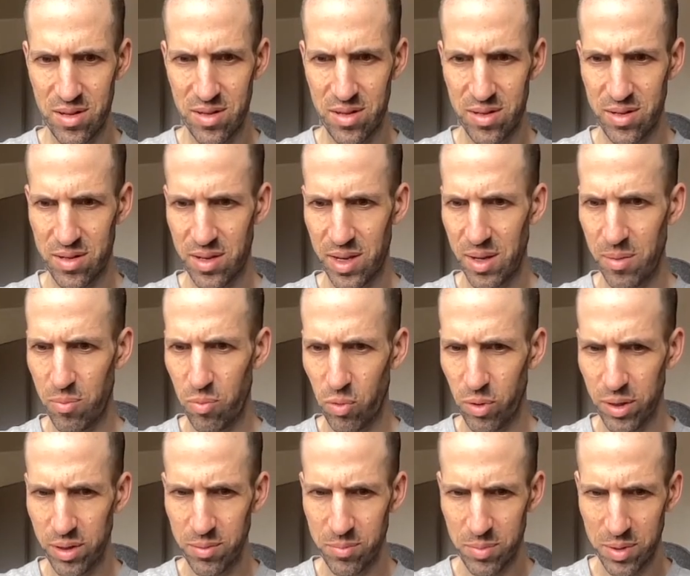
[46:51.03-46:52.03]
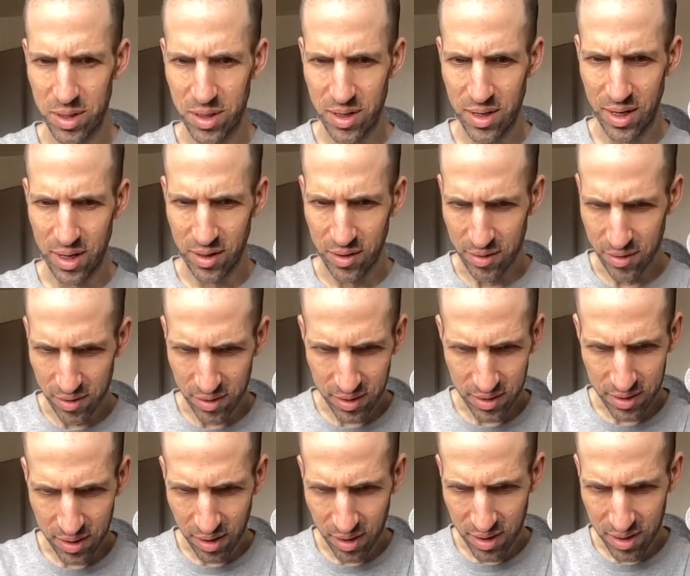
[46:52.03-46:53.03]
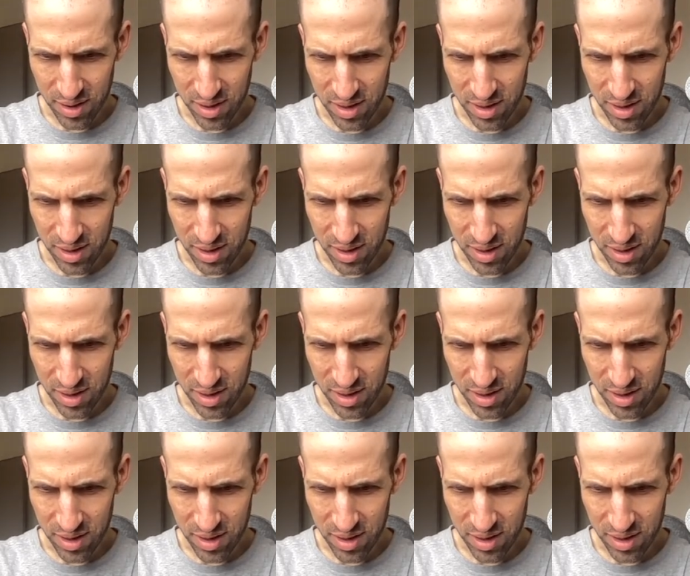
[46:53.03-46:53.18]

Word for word: Skip Williamson. I don't know this guy.